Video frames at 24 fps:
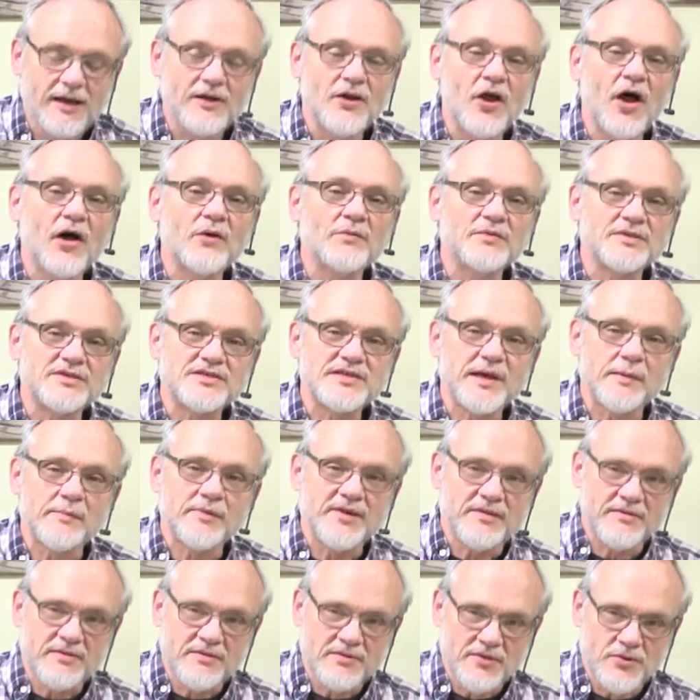along with
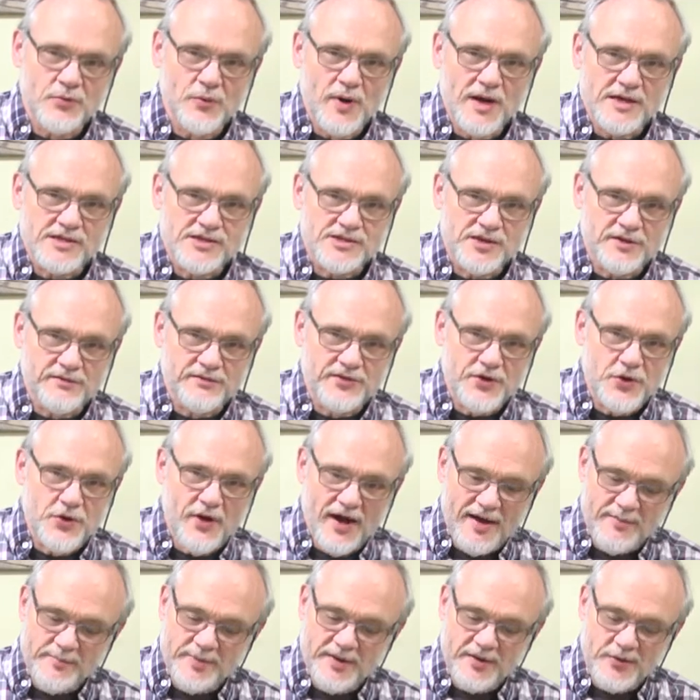some of the rest of
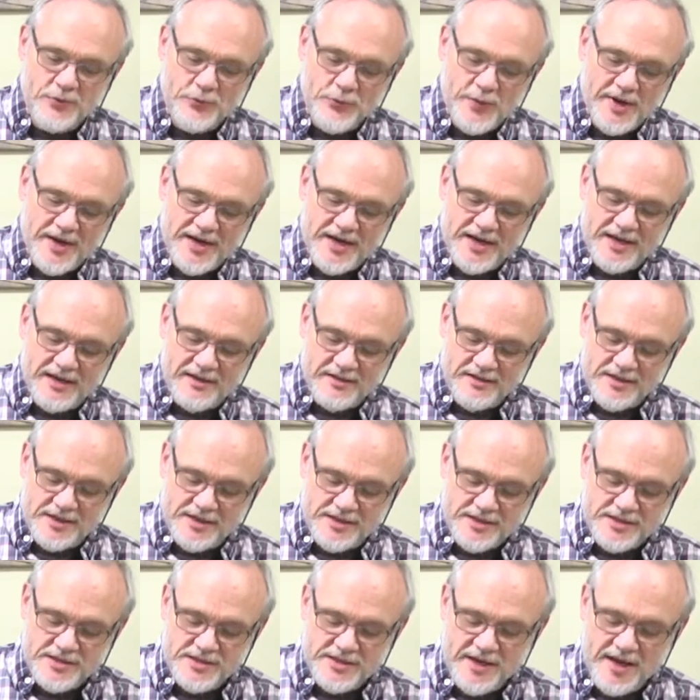you, I've been reading
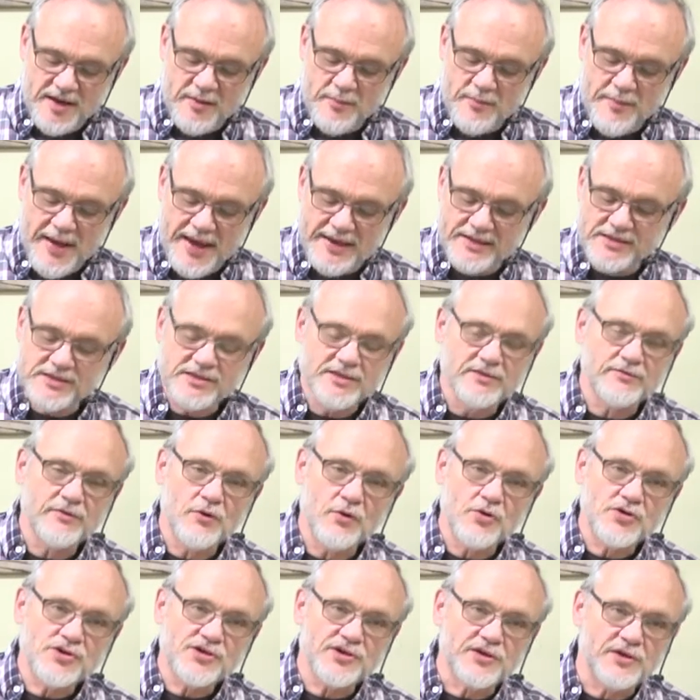this uh, men's
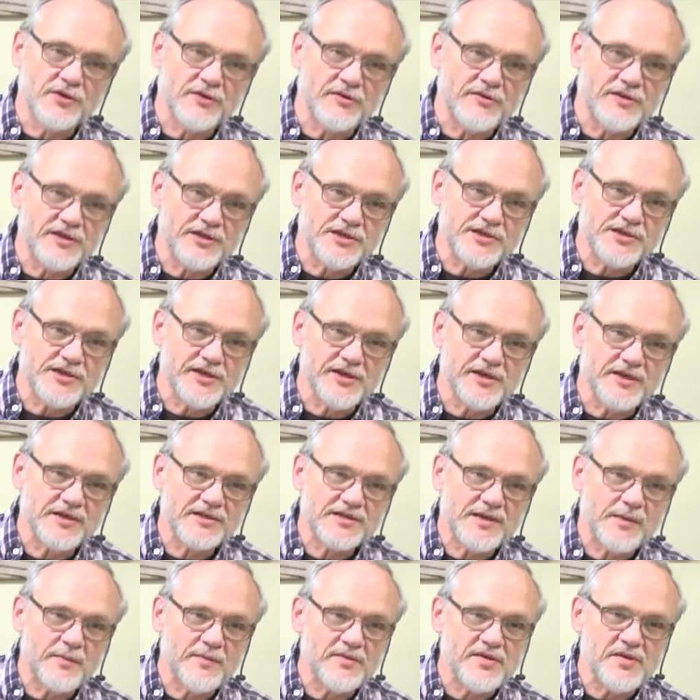devotional this
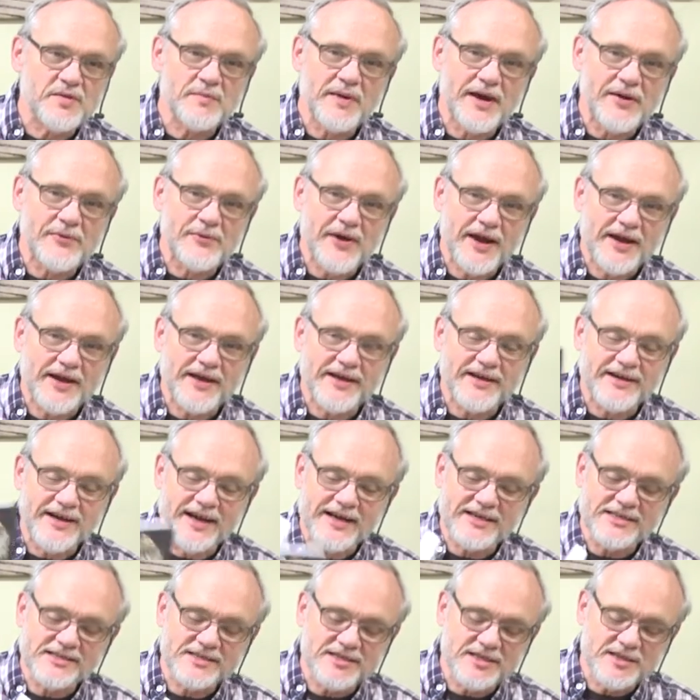year. Some of you might
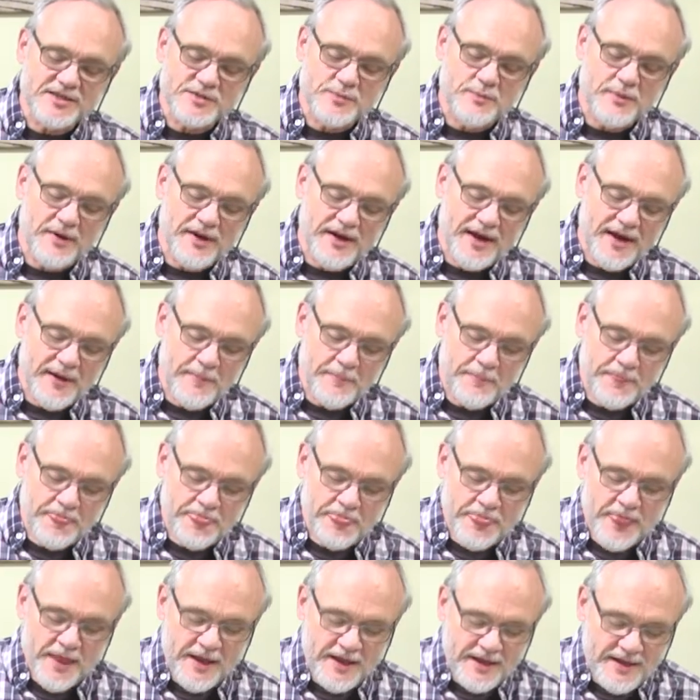recognize this, but uh,
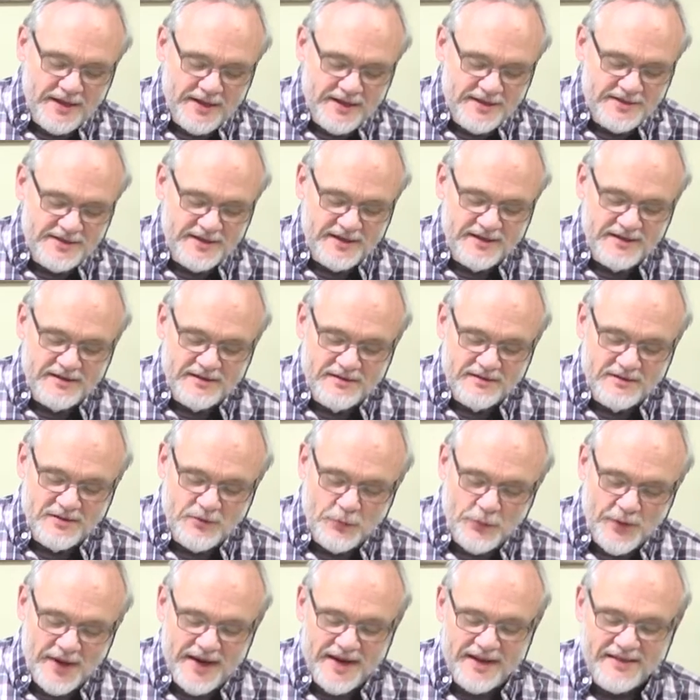t-
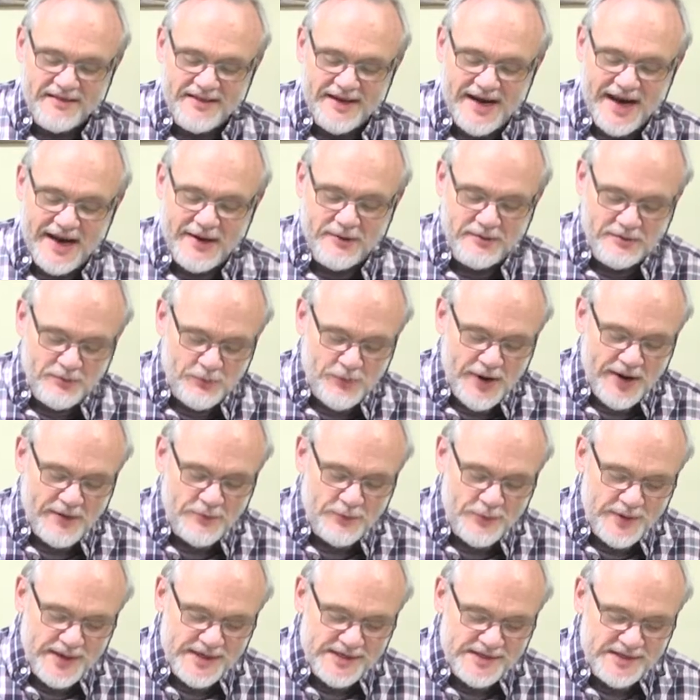the reading that I
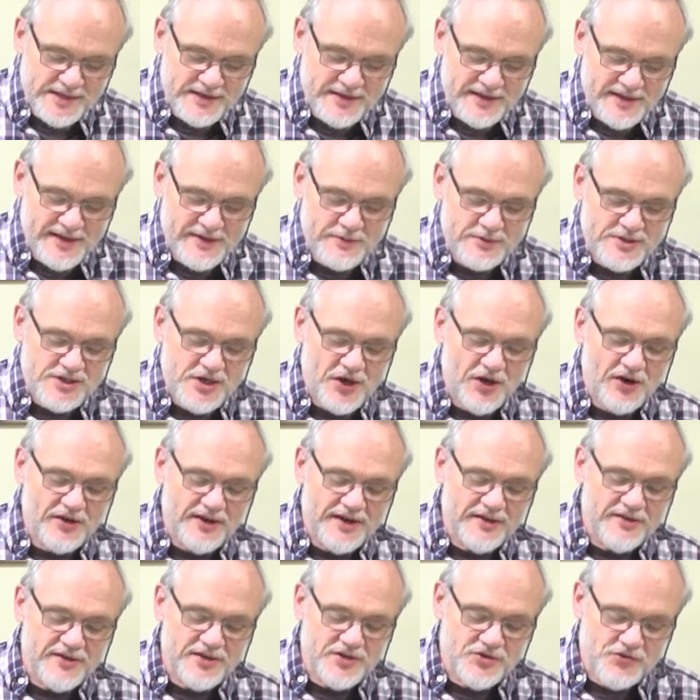read recently was
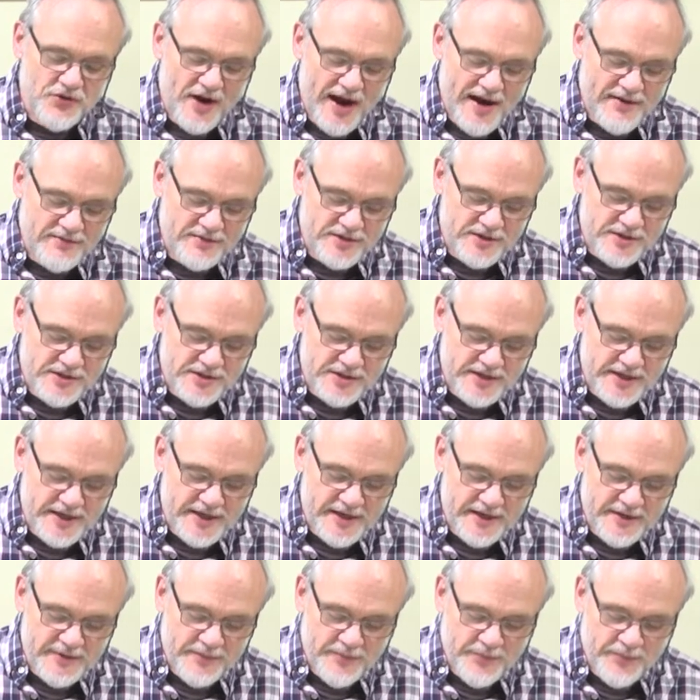called In the Driver's
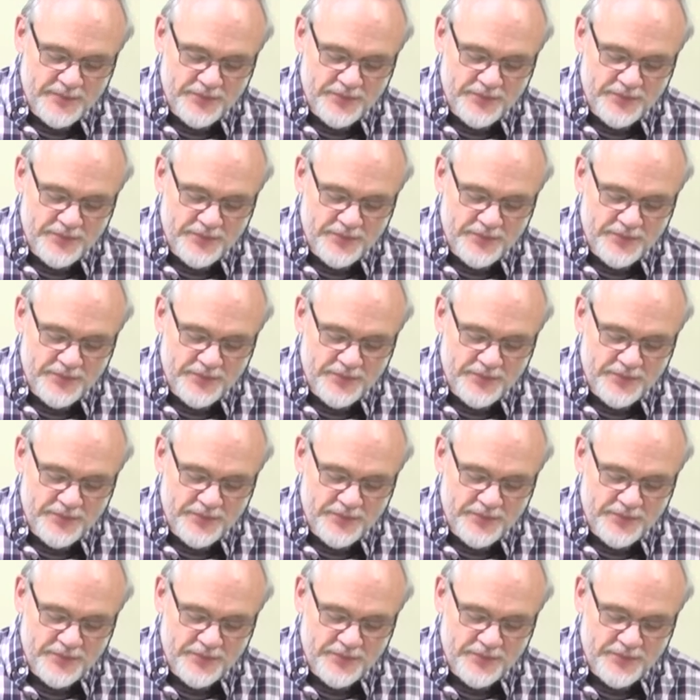Seat.